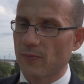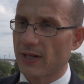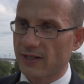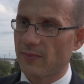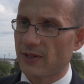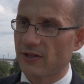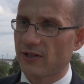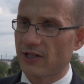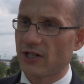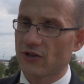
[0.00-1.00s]
partial breast
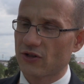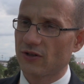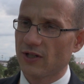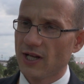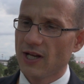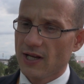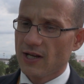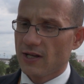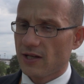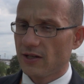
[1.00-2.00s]
irradiation
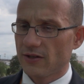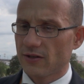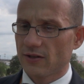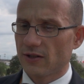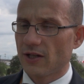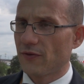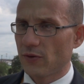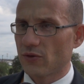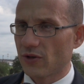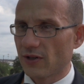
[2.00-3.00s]
is the
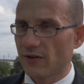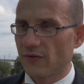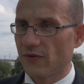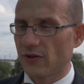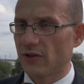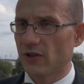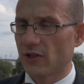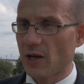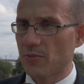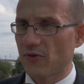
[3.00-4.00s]
future for this
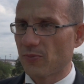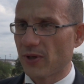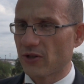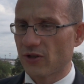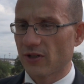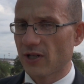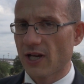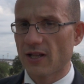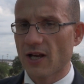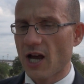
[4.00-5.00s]
type of patient,
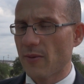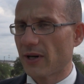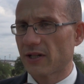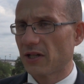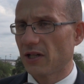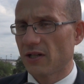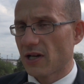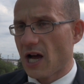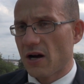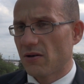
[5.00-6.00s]
and IMRT
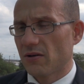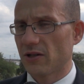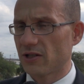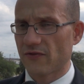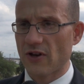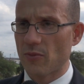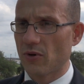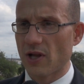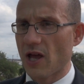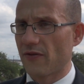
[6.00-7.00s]
now is
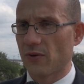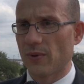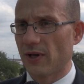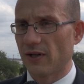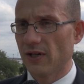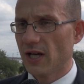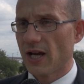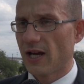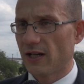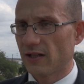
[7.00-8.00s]
available everywhere,
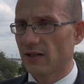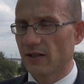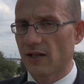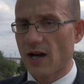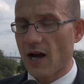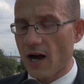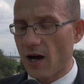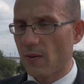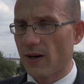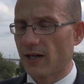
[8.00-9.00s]
and
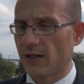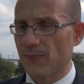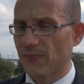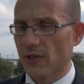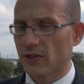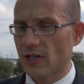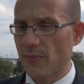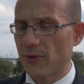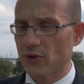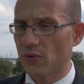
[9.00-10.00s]
our
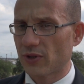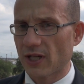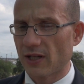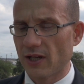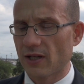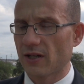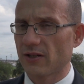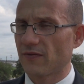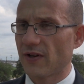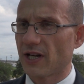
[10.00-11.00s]
step and shoot technique
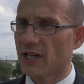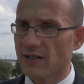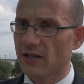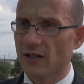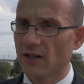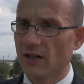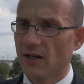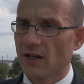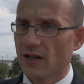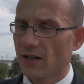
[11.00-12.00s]
is very easy,
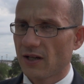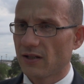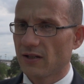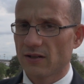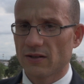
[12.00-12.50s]
and